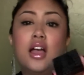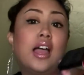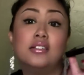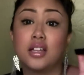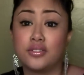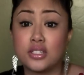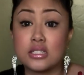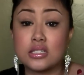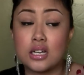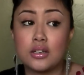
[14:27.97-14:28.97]
I love
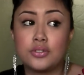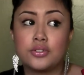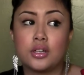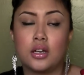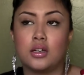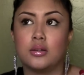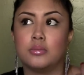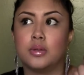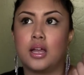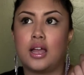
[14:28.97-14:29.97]
this stuff.
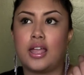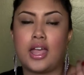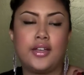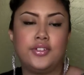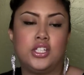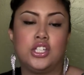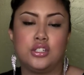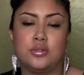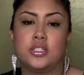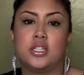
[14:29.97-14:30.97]
I haven't
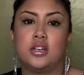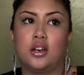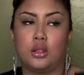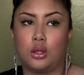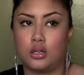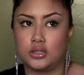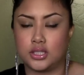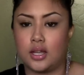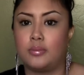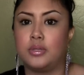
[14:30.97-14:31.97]
used it in a long
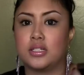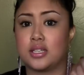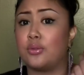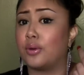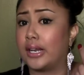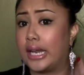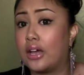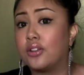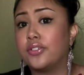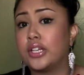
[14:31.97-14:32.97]
time because I ran
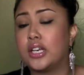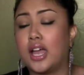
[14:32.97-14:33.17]
out of it.